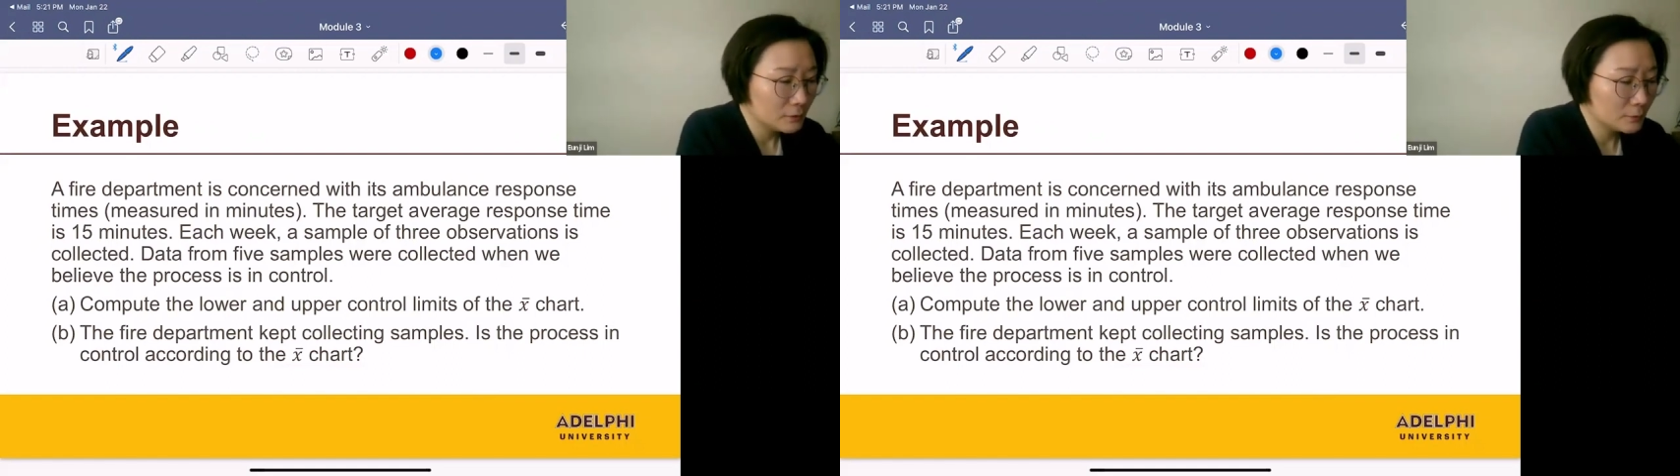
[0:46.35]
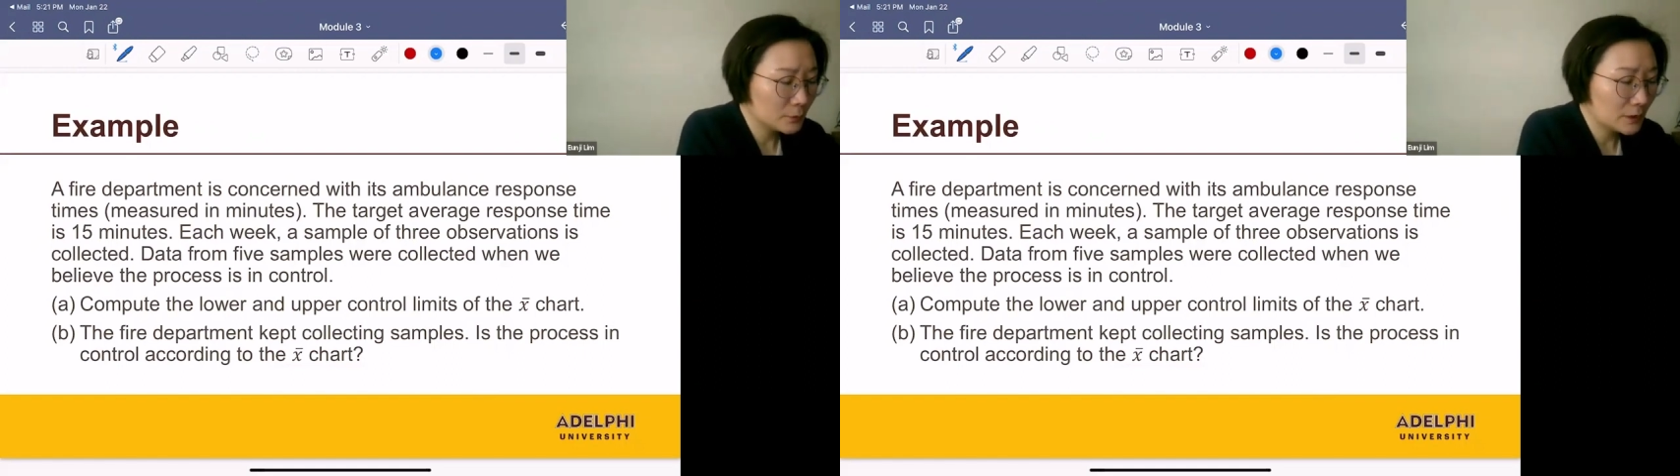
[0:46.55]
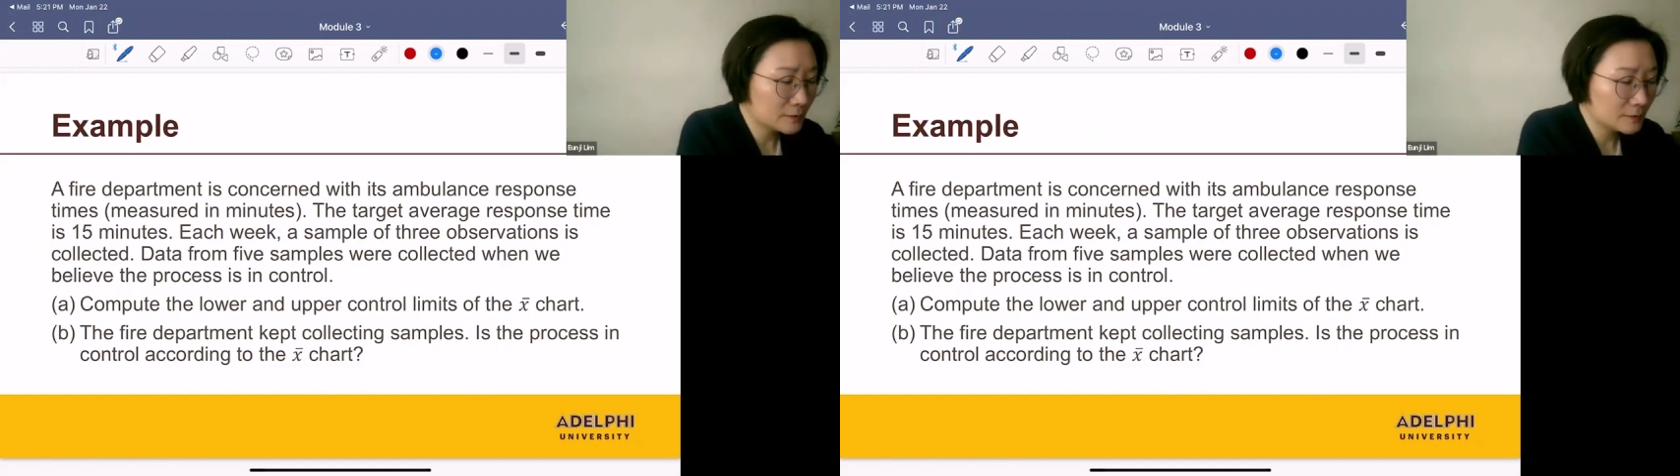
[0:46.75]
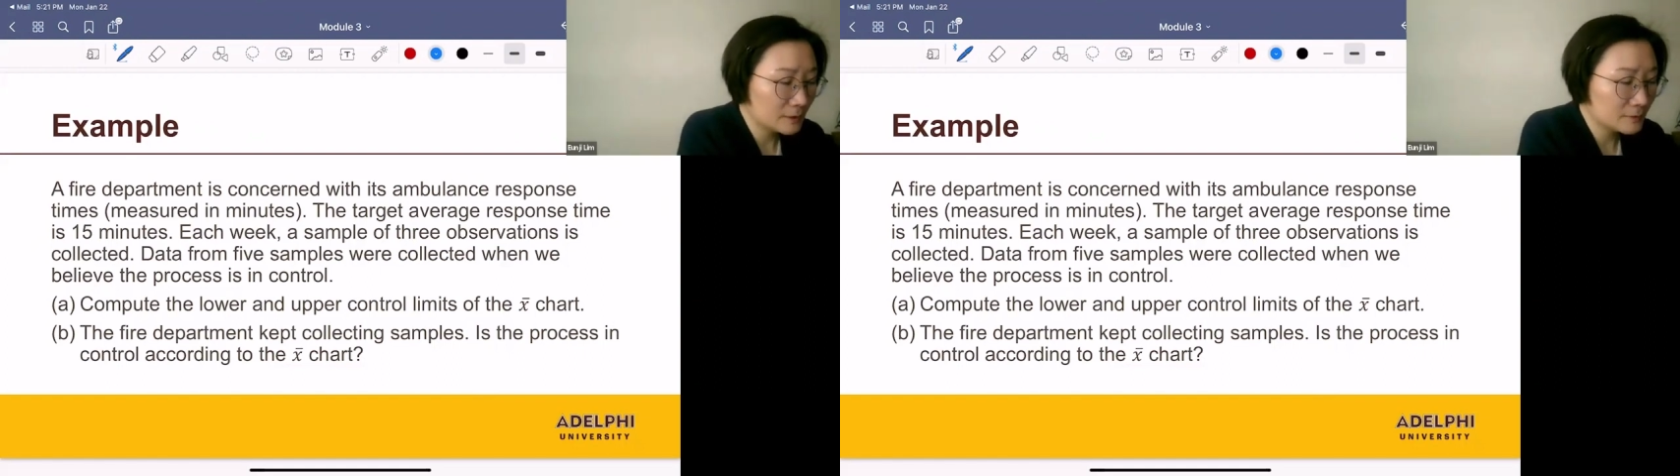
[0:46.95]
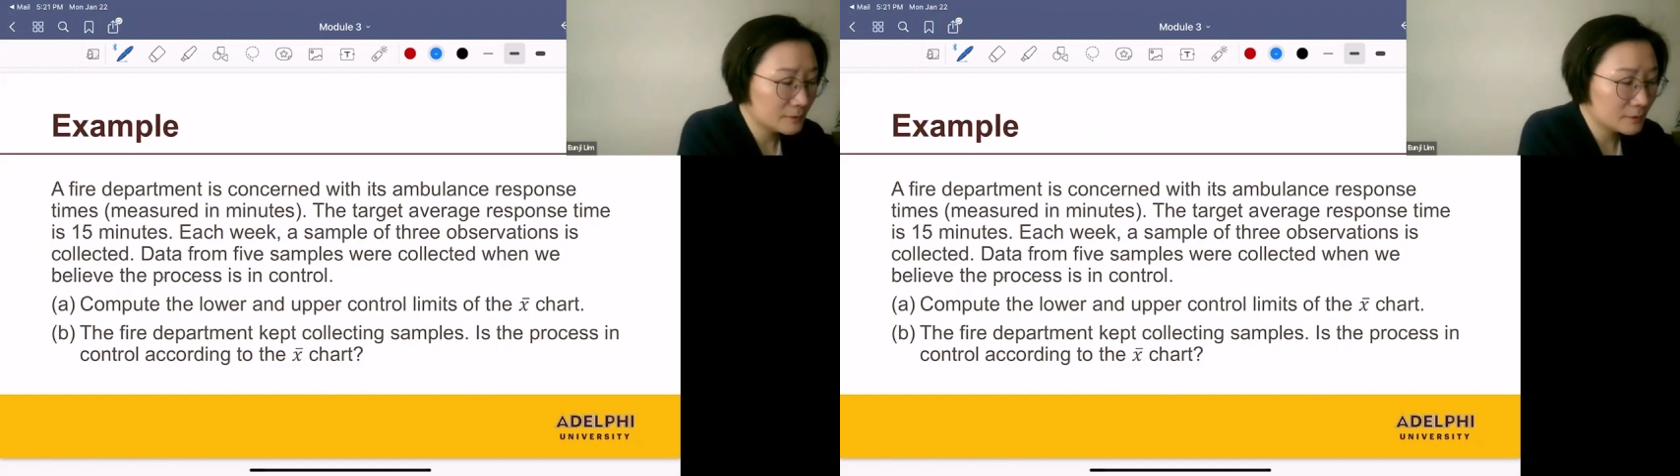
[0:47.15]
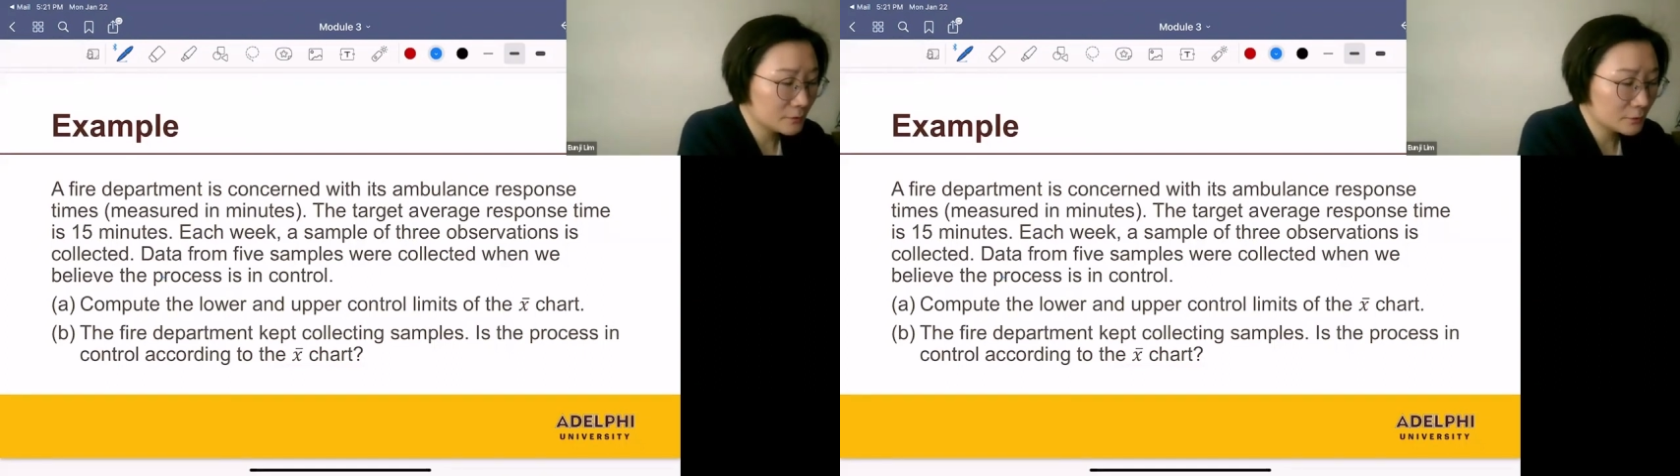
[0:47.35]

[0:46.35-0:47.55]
the process is in